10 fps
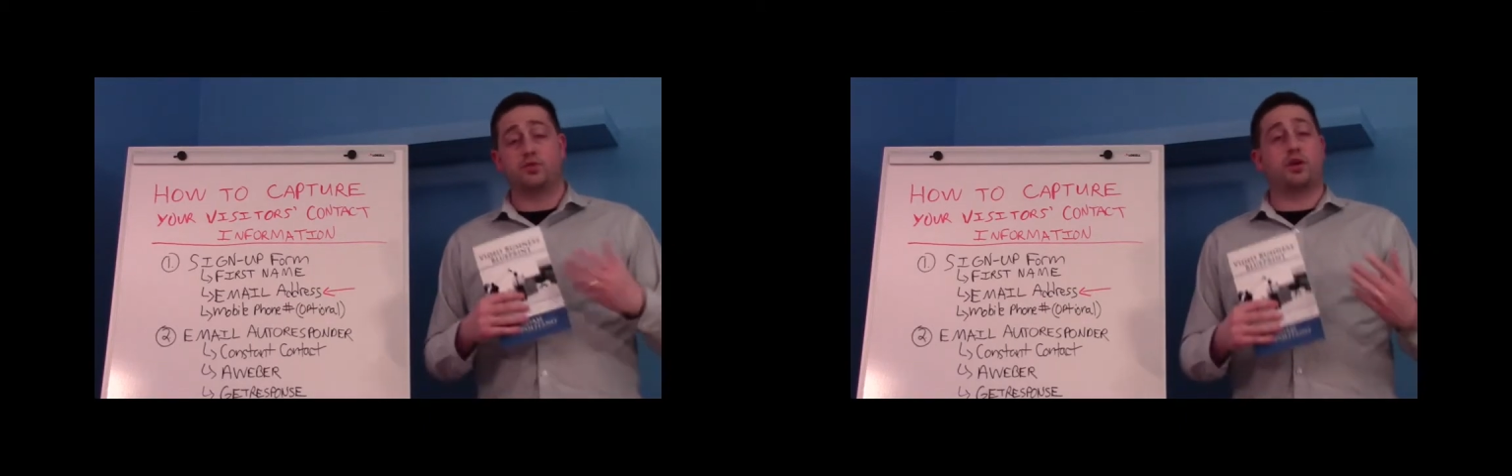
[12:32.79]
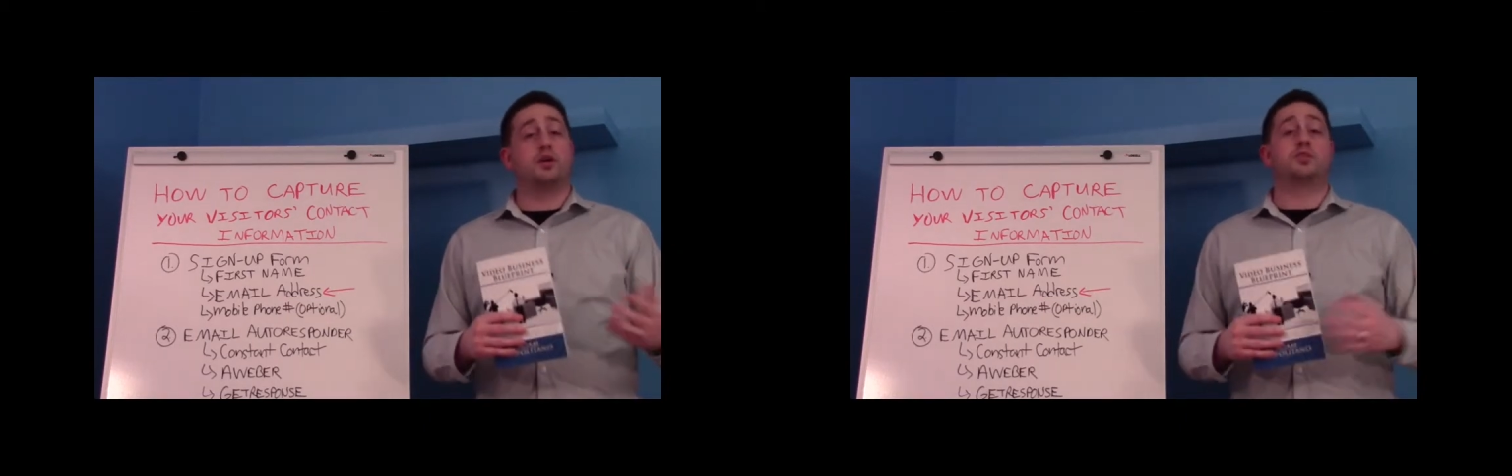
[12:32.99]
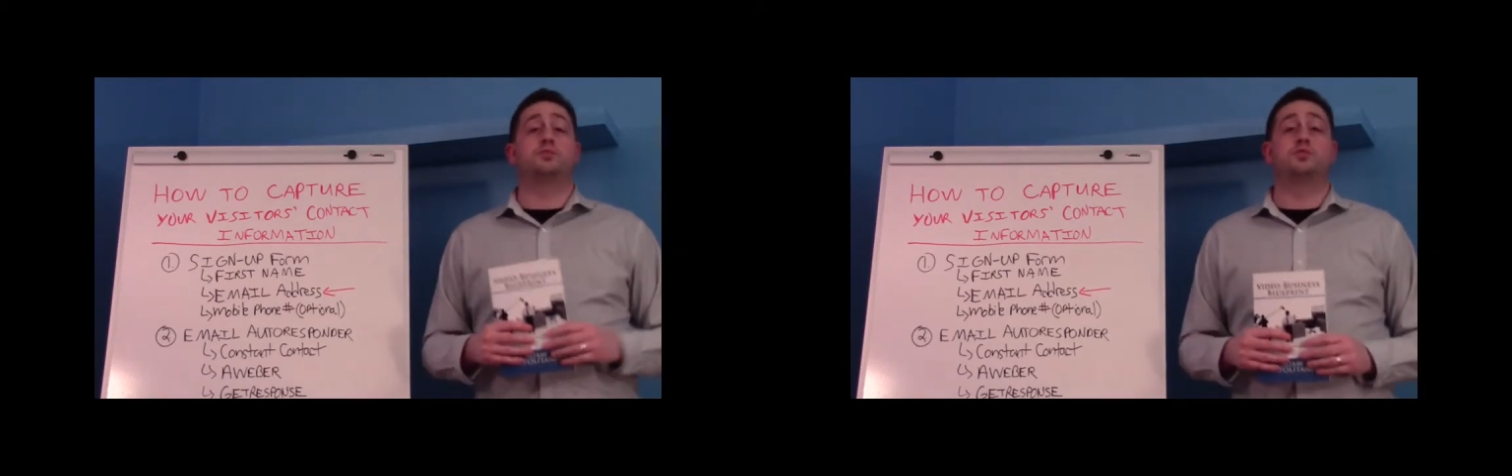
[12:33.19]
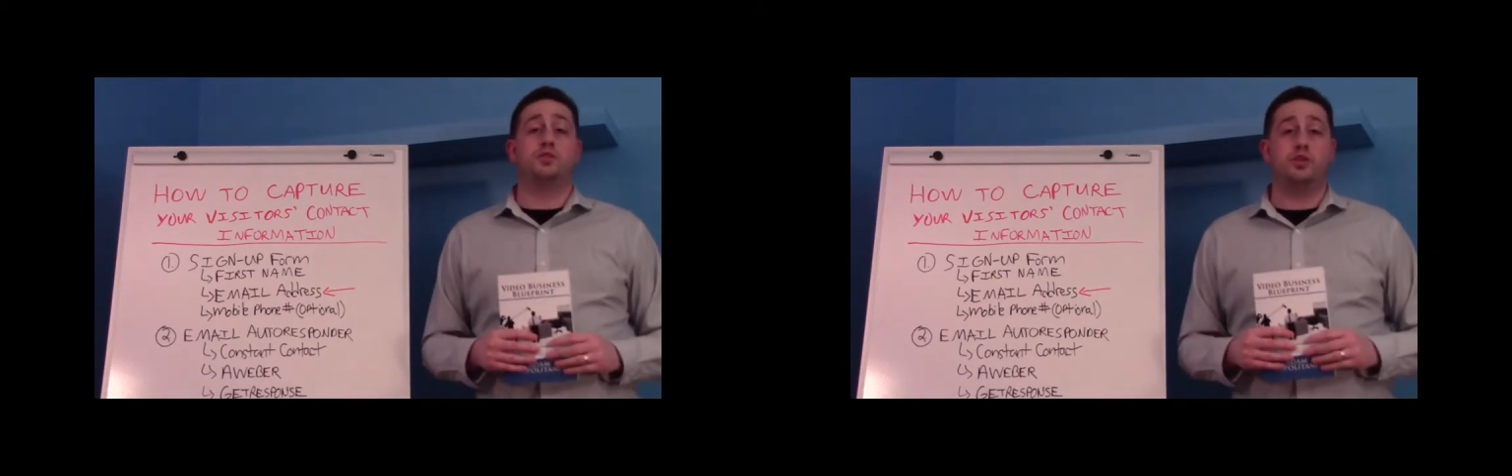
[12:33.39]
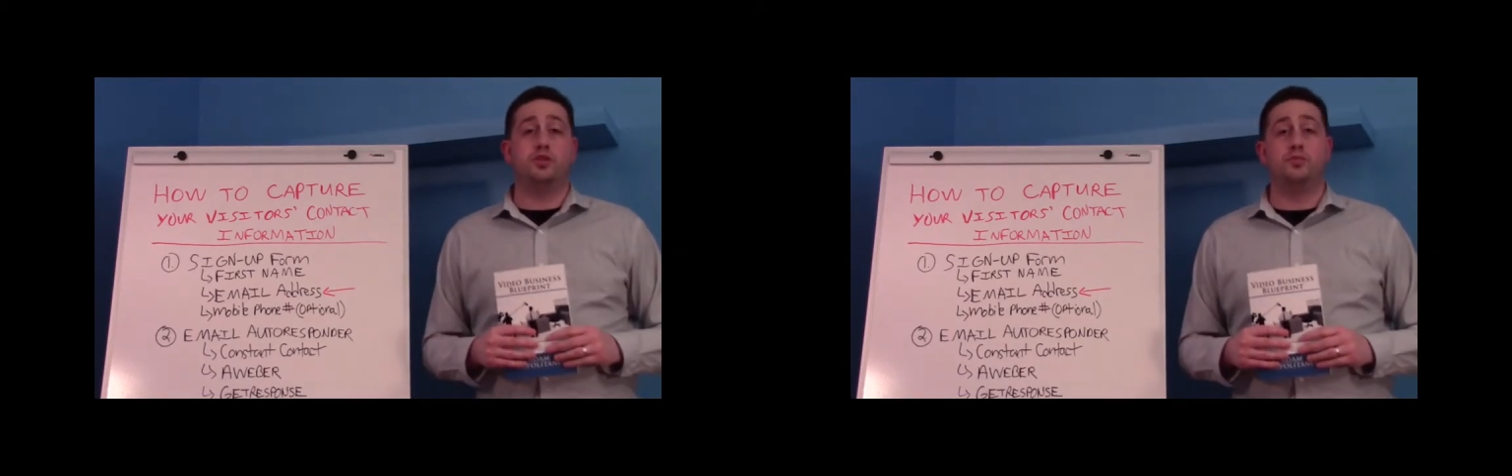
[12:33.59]
more customers
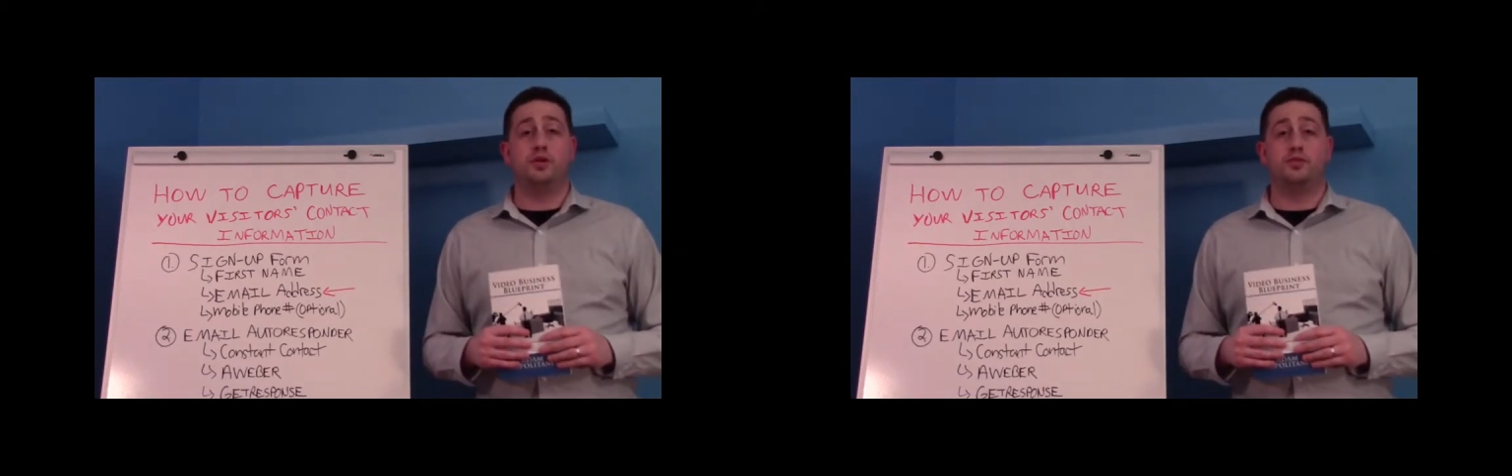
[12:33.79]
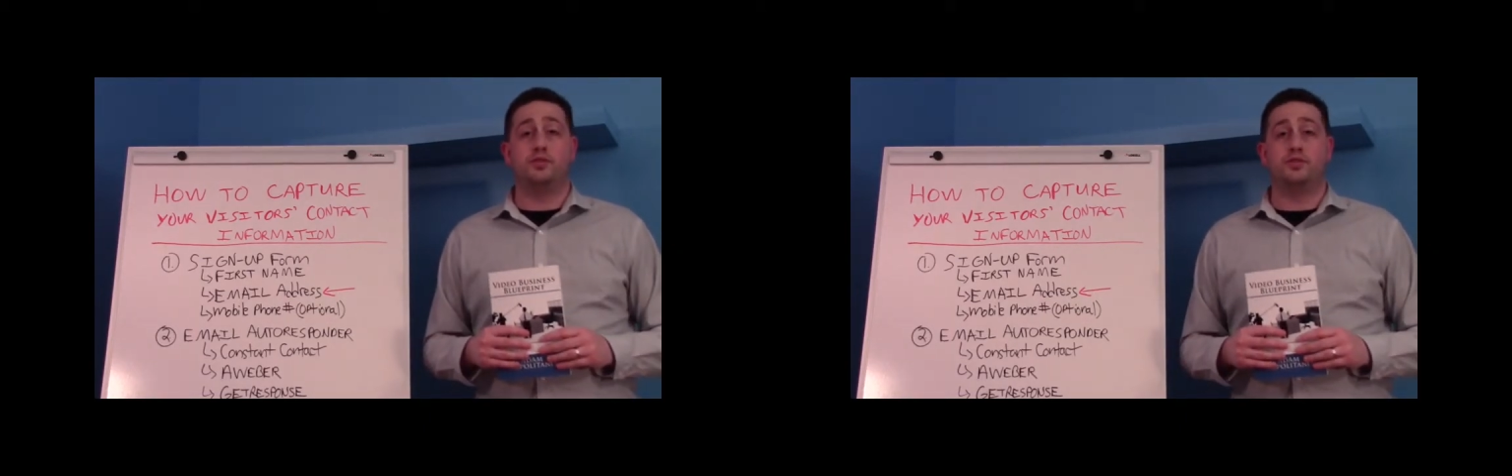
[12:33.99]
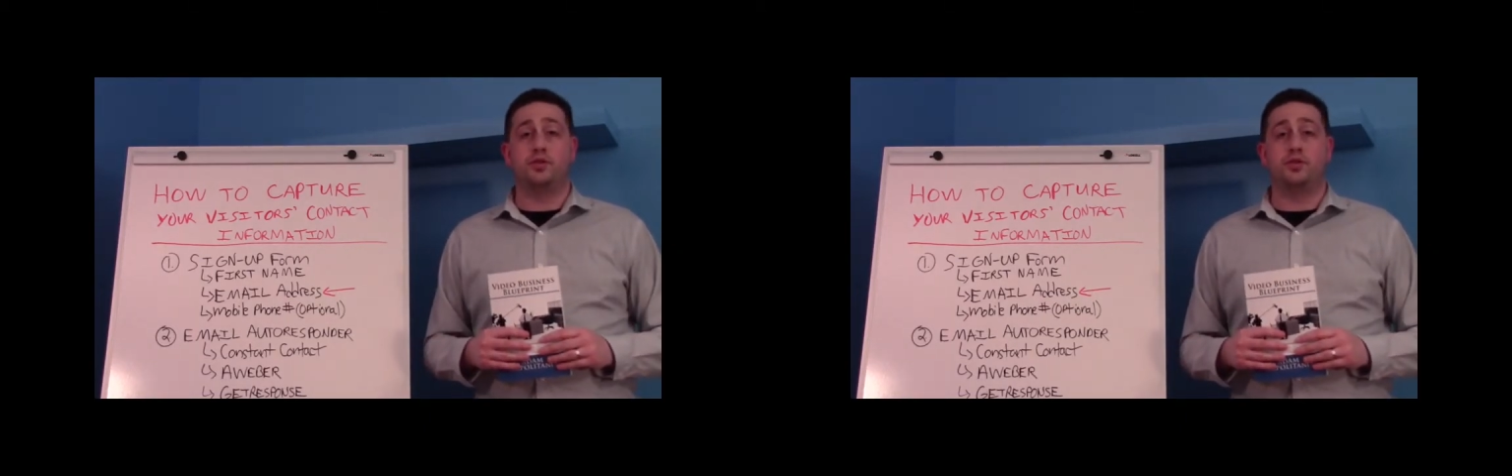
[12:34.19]
into your business.